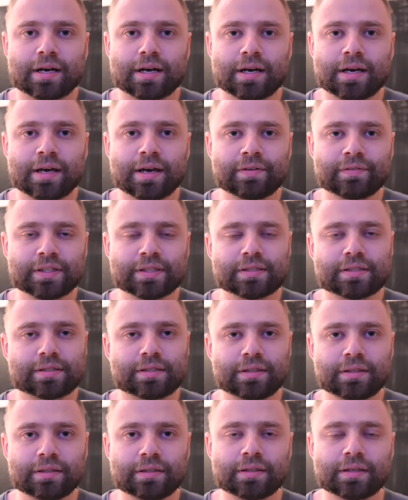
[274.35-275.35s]
I haven't
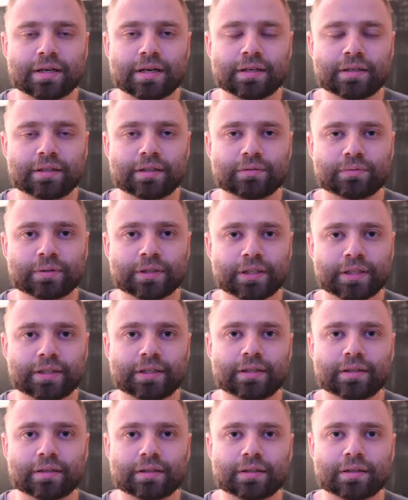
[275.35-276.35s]
seen any
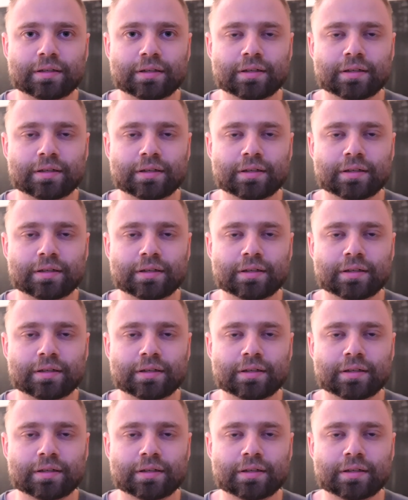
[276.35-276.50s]
really